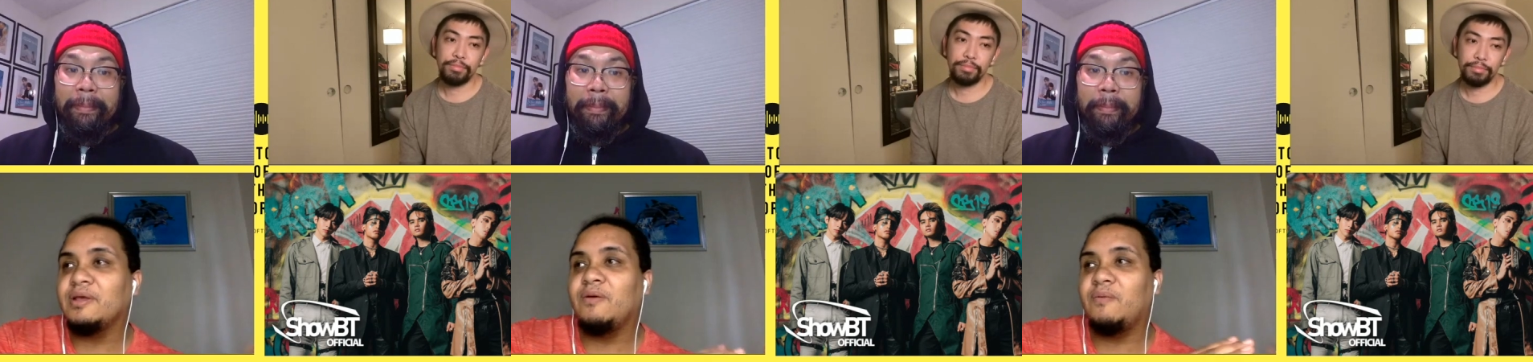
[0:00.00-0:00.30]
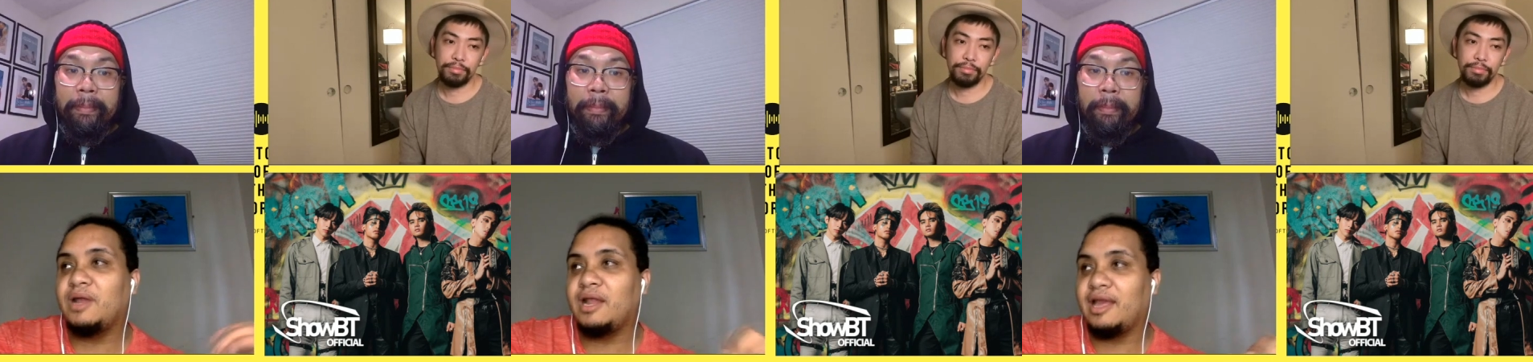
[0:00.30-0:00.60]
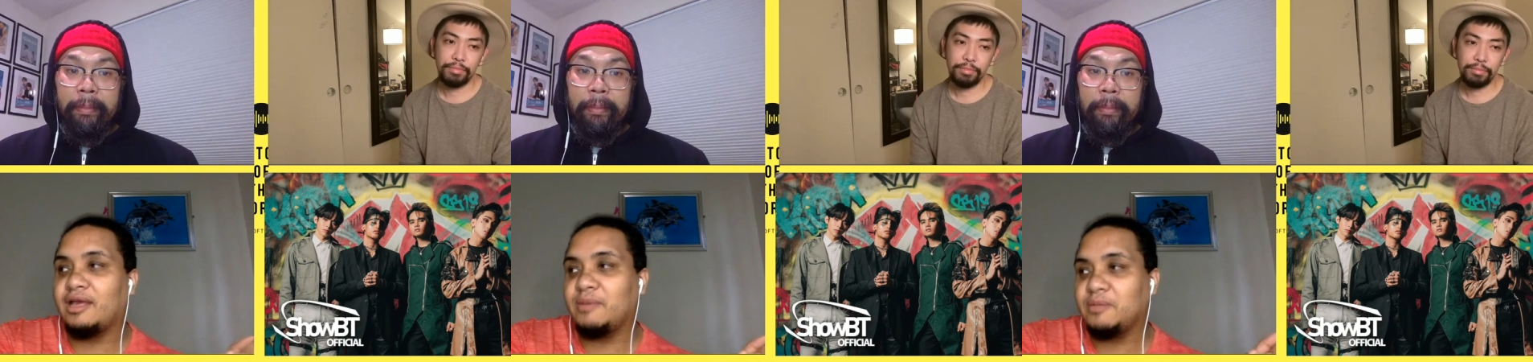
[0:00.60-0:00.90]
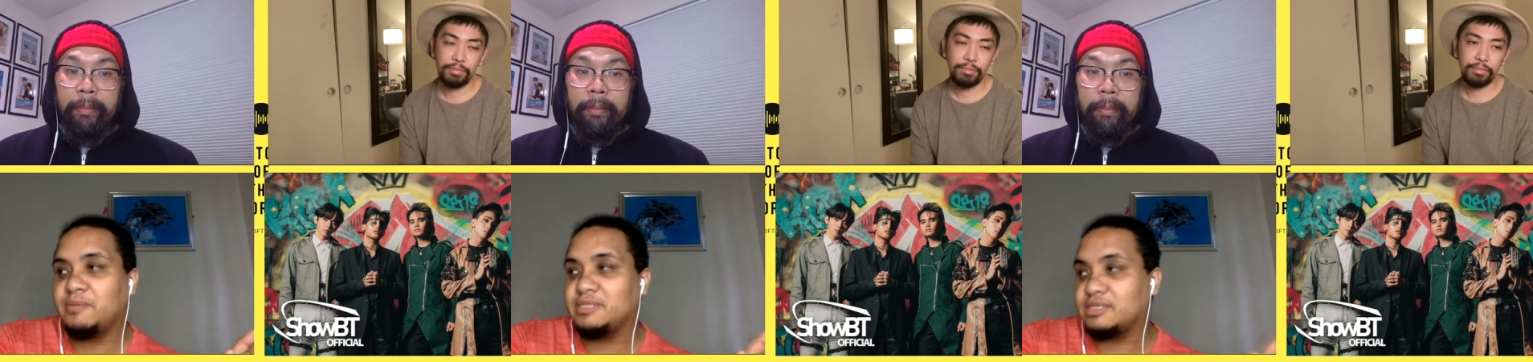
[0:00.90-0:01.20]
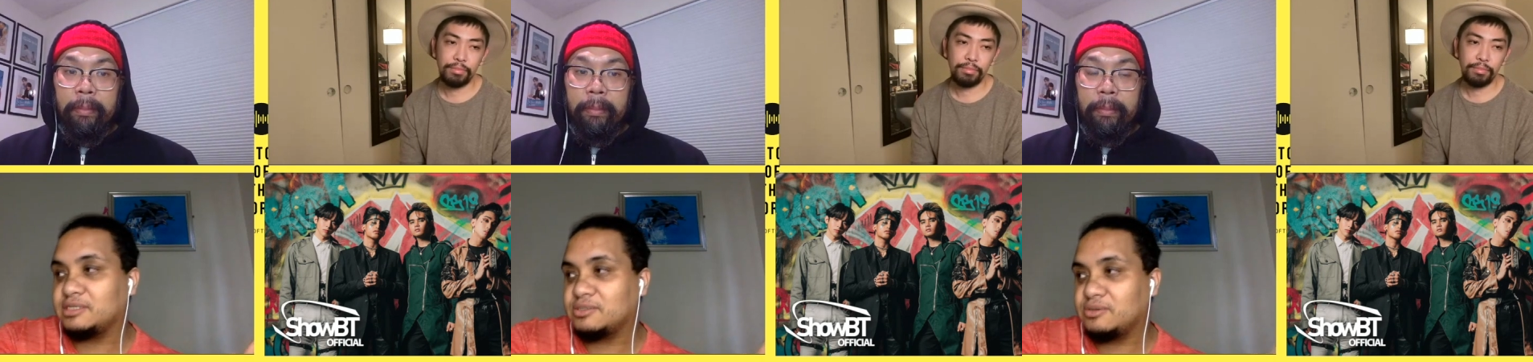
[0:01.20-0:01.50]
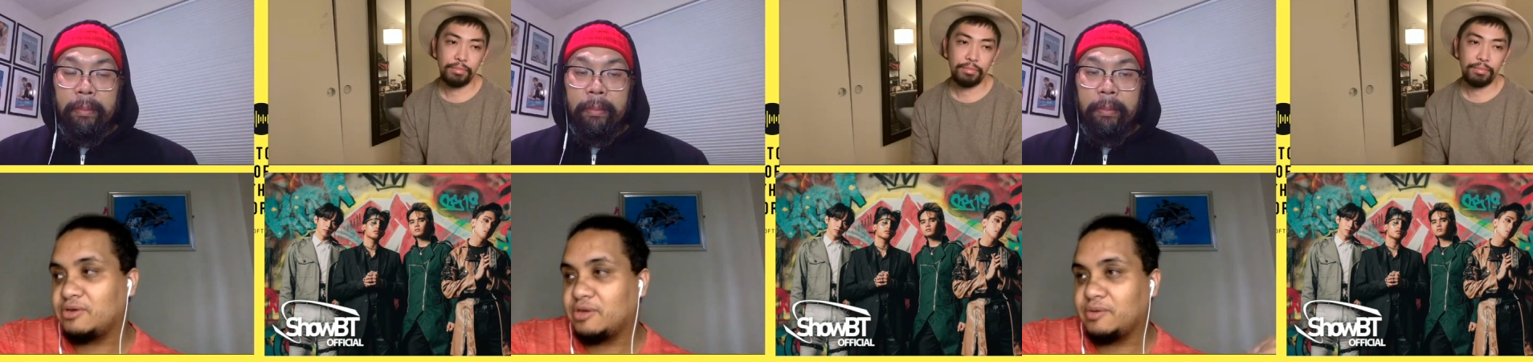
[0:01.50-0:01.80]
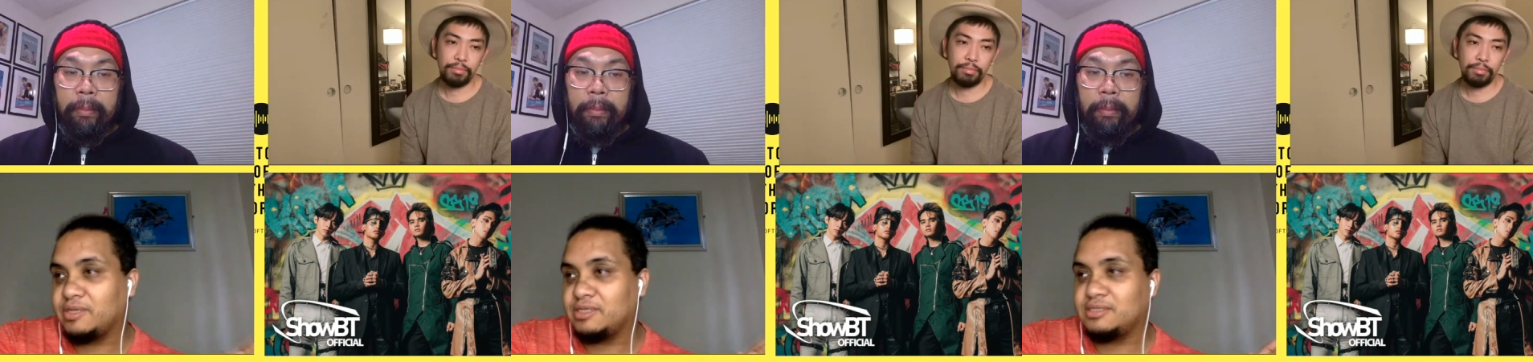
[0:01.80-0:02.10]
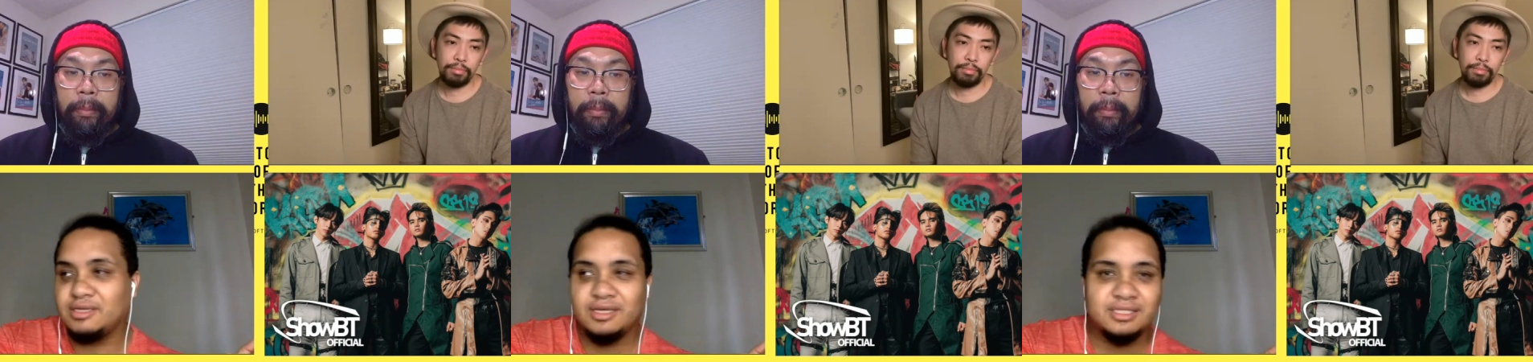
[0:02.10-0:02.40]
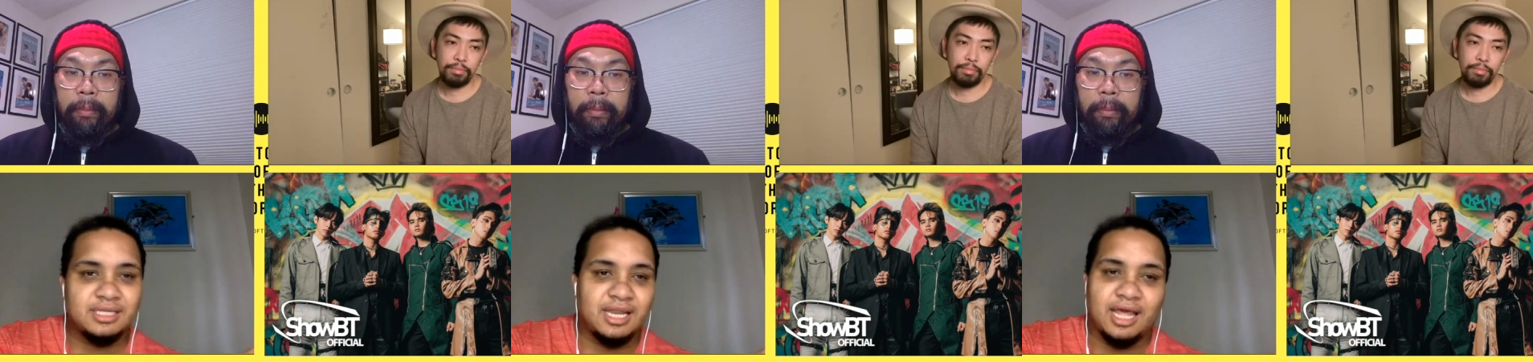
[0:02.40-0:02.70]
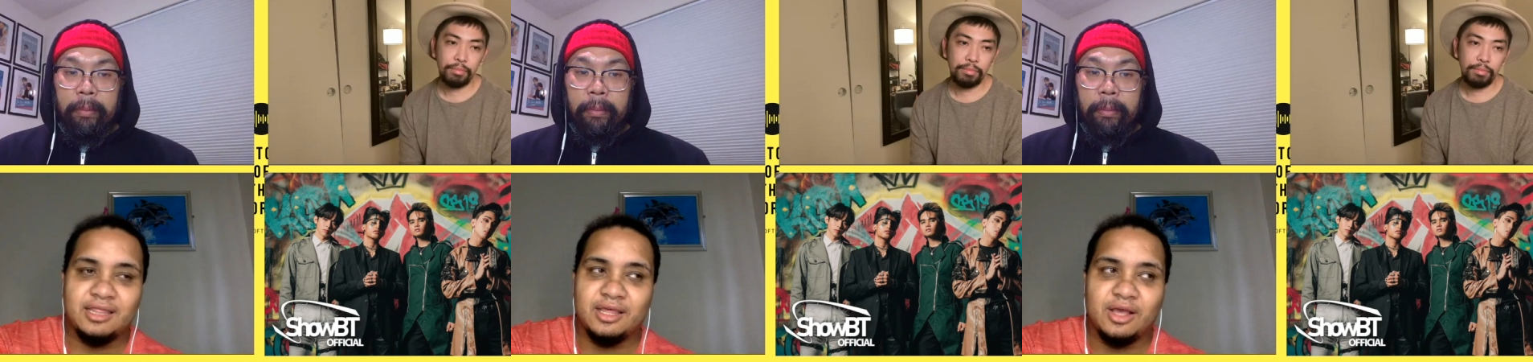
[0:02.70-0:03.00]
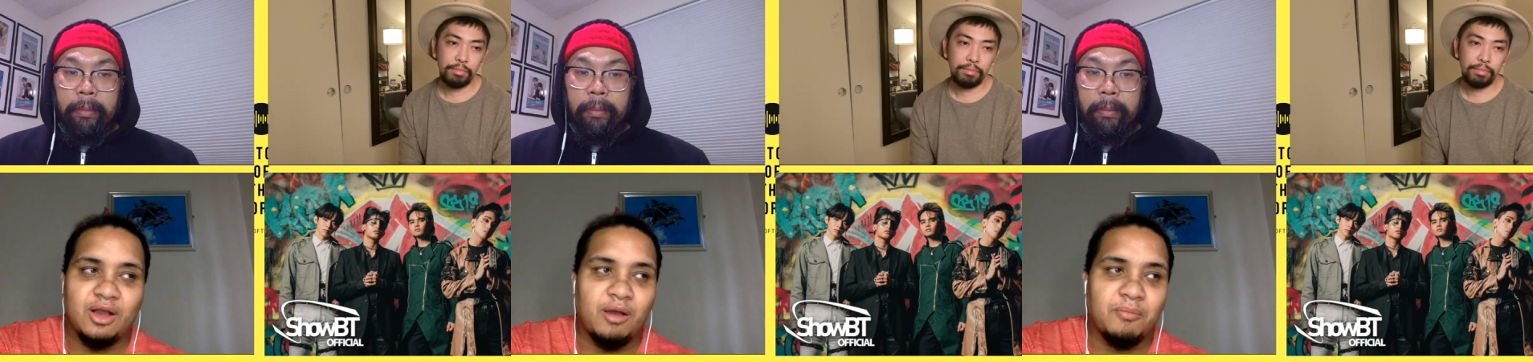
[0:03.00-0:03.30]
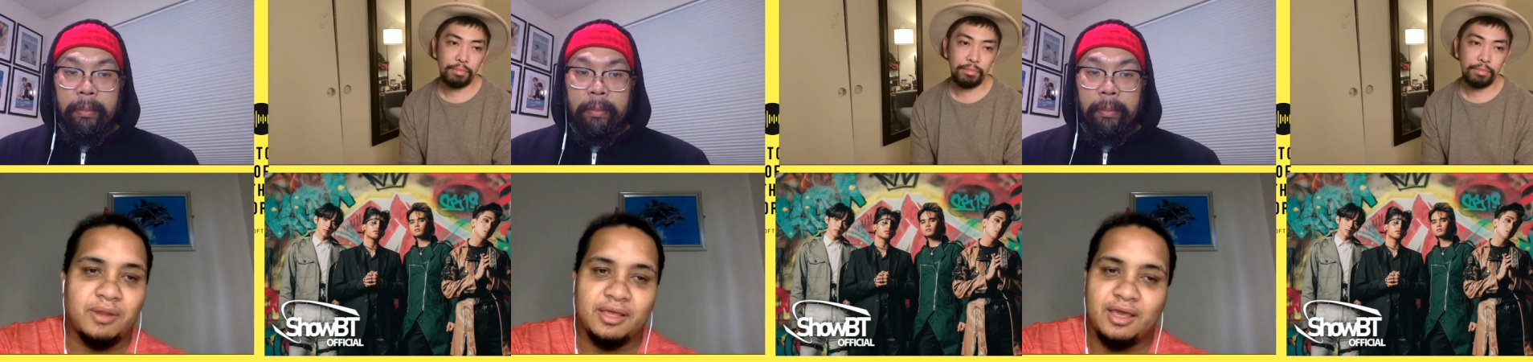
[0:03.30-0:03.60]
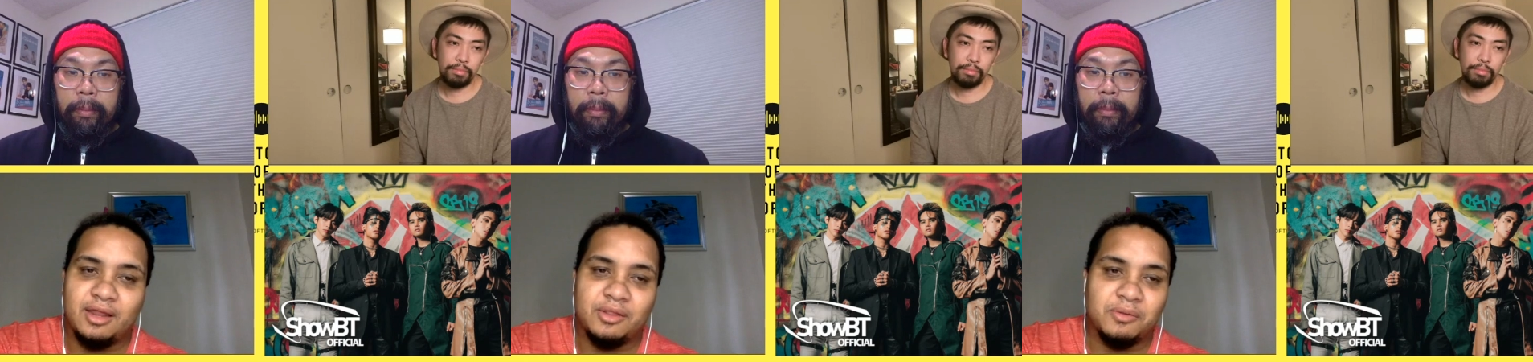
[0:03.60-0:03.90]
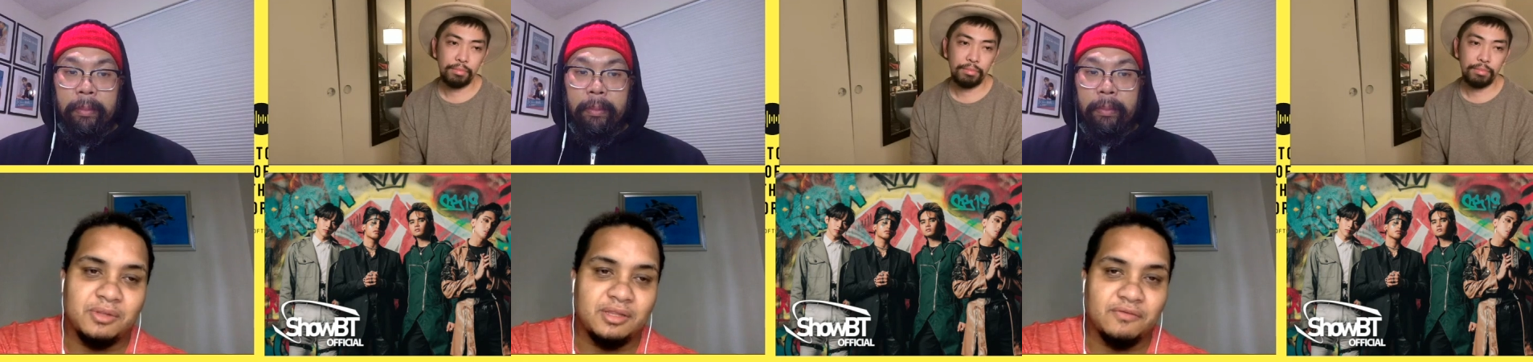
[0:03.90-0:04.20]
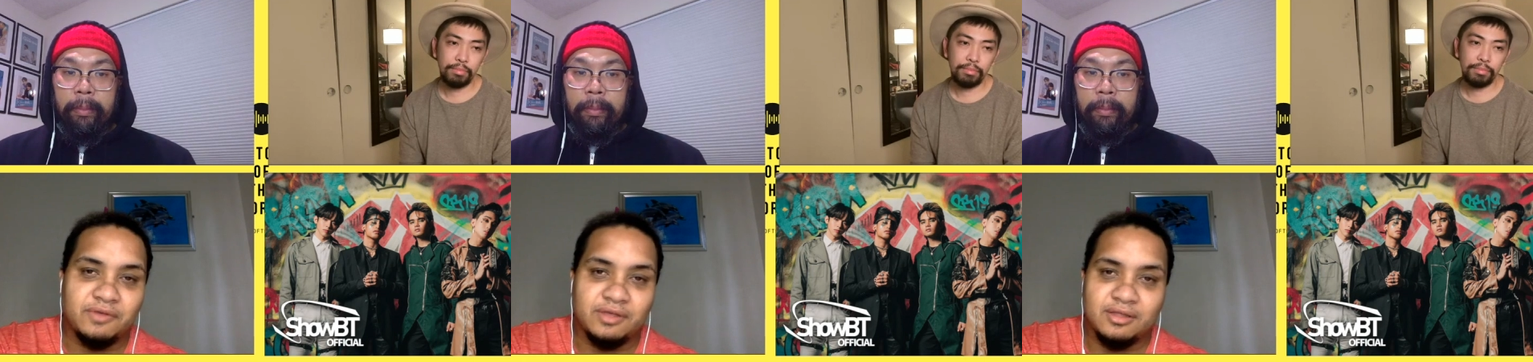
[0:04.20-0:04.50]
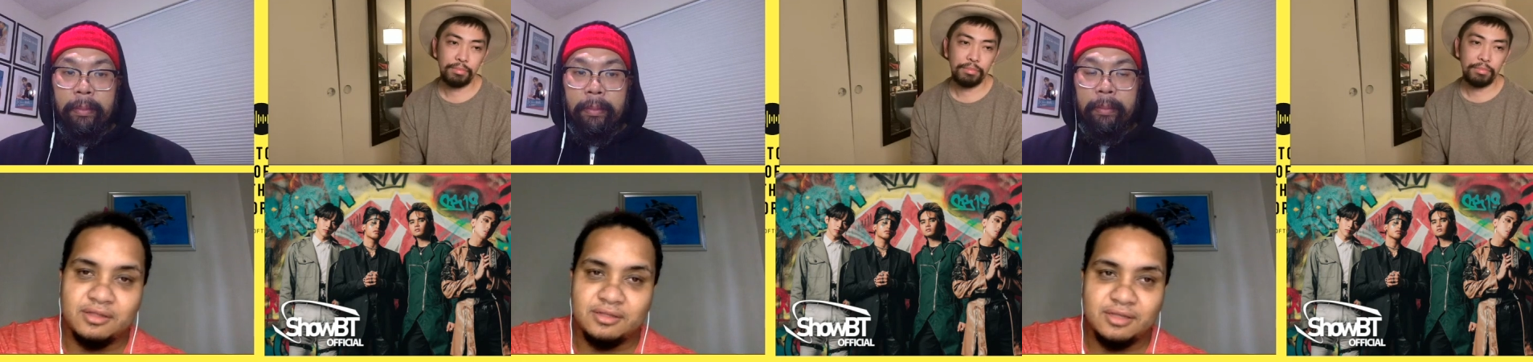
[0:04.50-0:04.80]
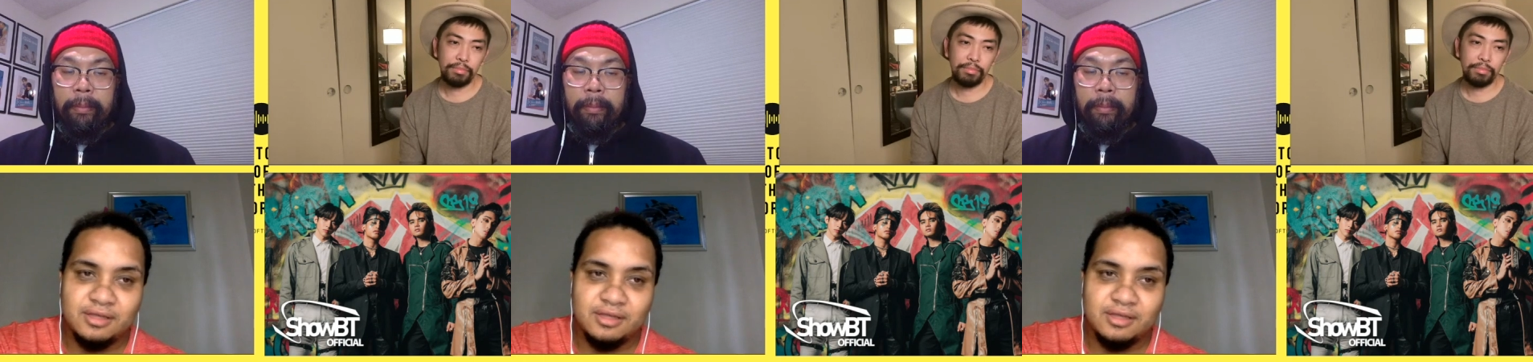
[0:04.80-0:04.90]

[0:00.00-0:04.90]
Speaker 1: what I like about visiting Korea is it's nothing complicated or difficult.